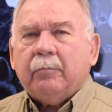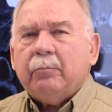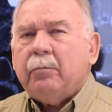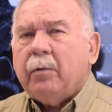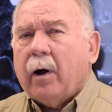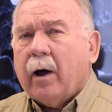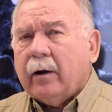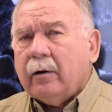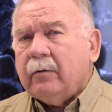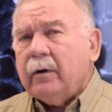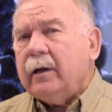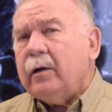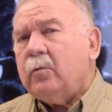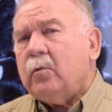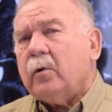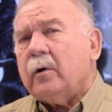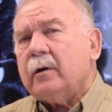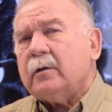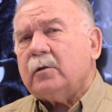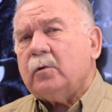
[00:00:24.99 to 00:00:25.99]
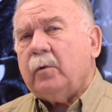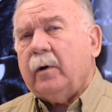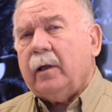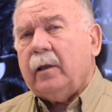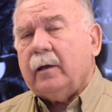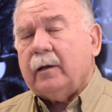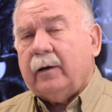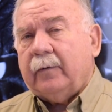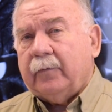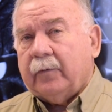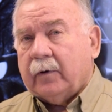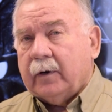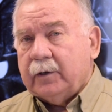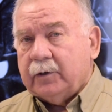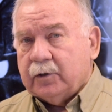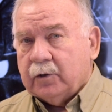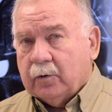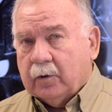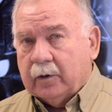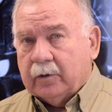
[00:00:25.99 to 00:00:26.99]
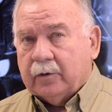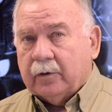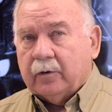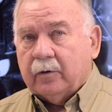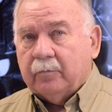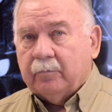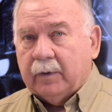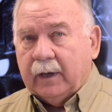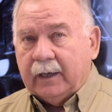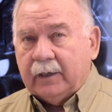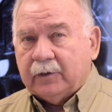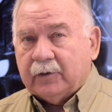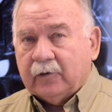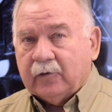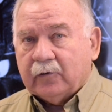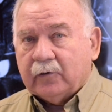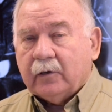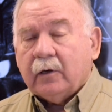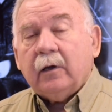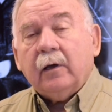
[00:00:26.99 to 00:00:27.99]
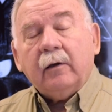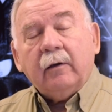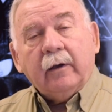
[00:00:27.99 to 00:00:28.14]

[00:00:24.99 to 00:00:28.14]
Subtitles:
Bartering works well on a very short-term basis.